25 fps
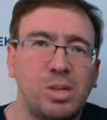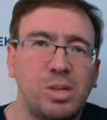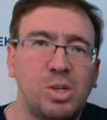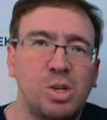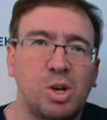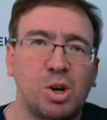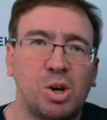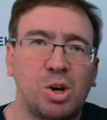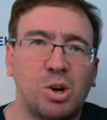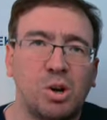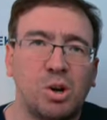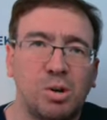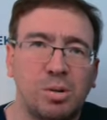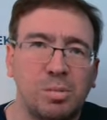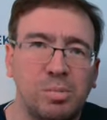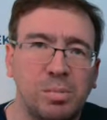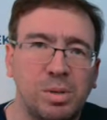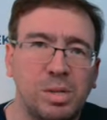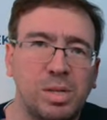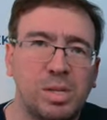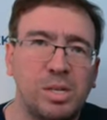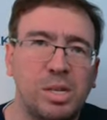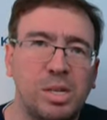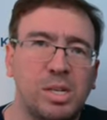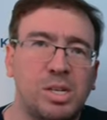
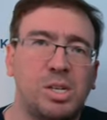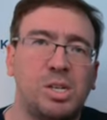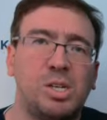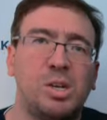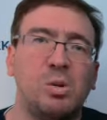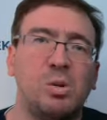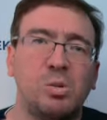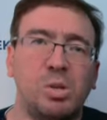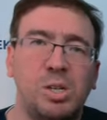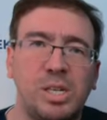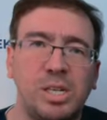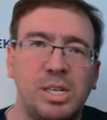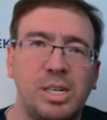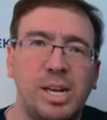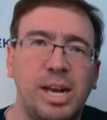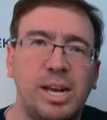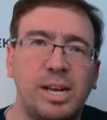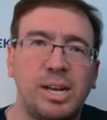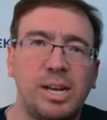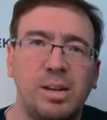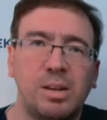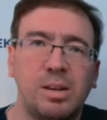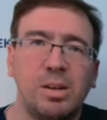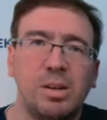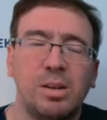terms
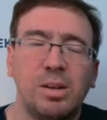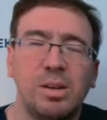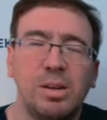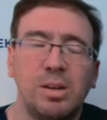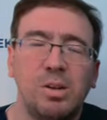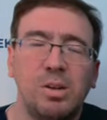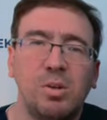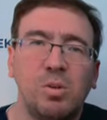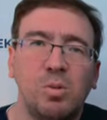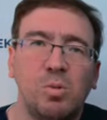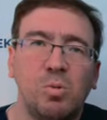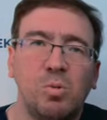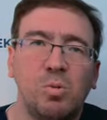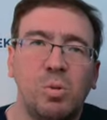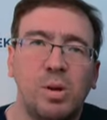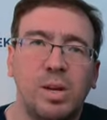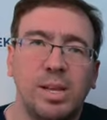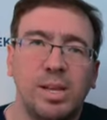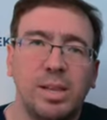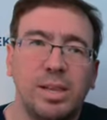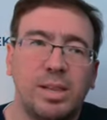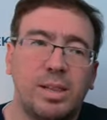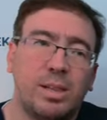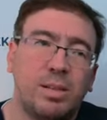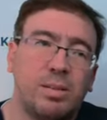associated
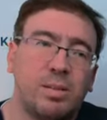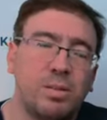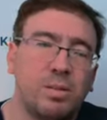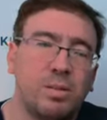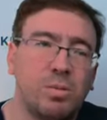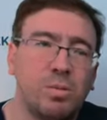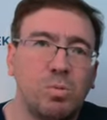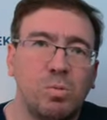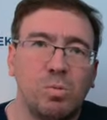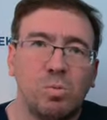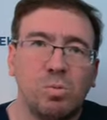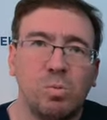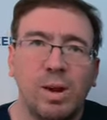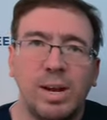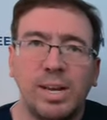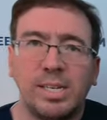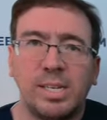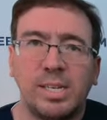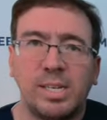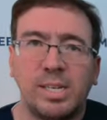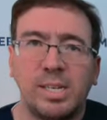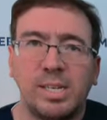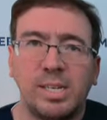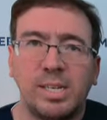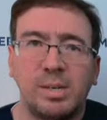with
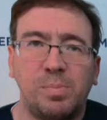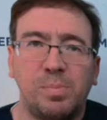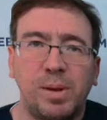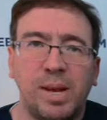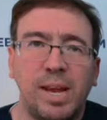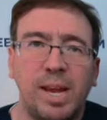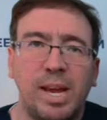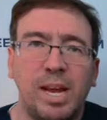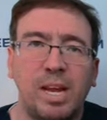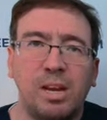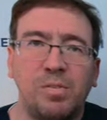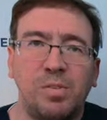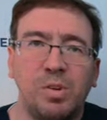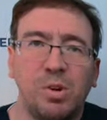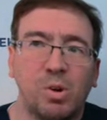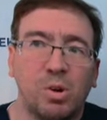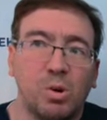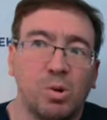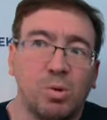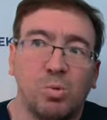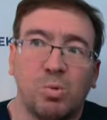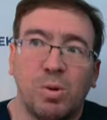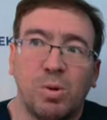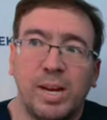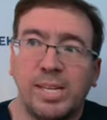racist behavior
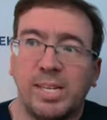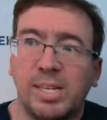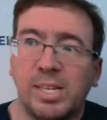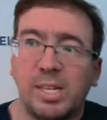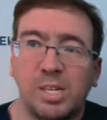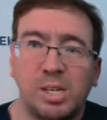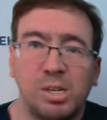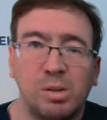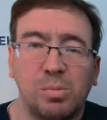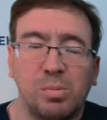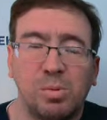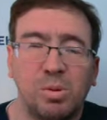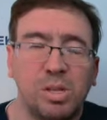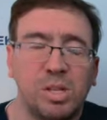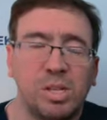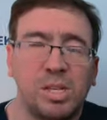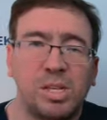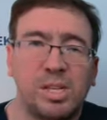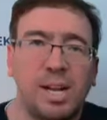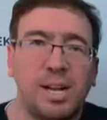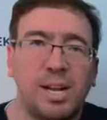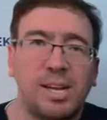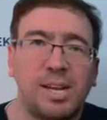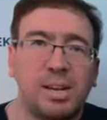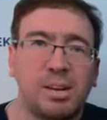or racism, or the
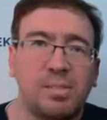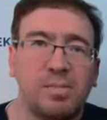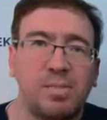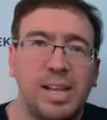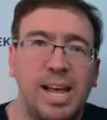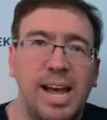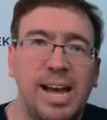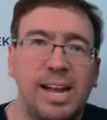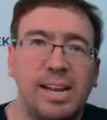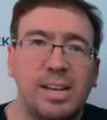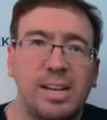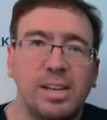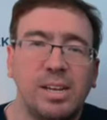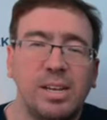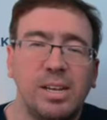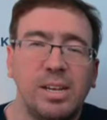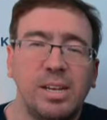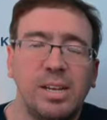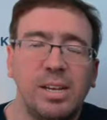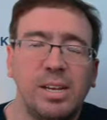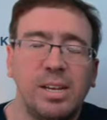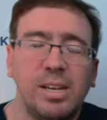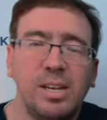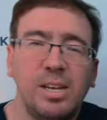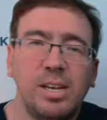study of that.
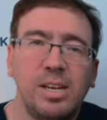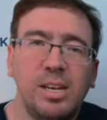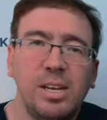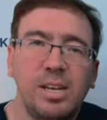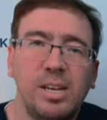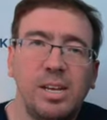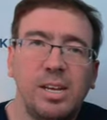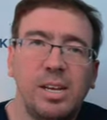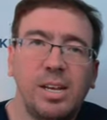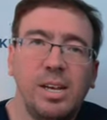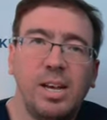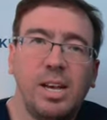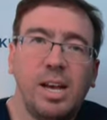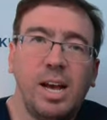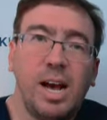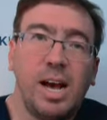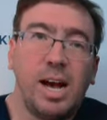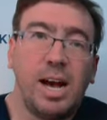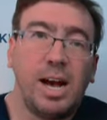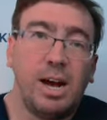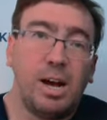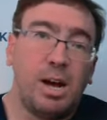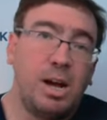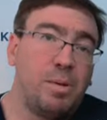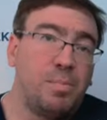
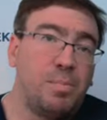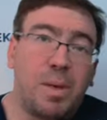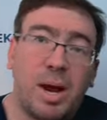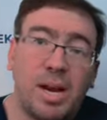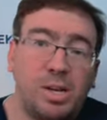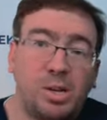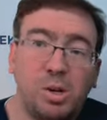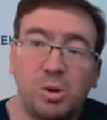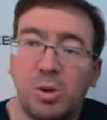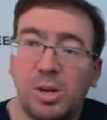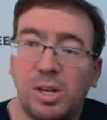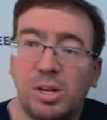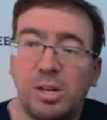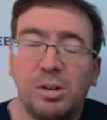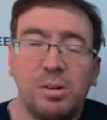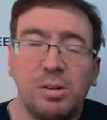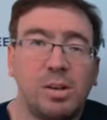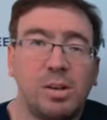Might do it.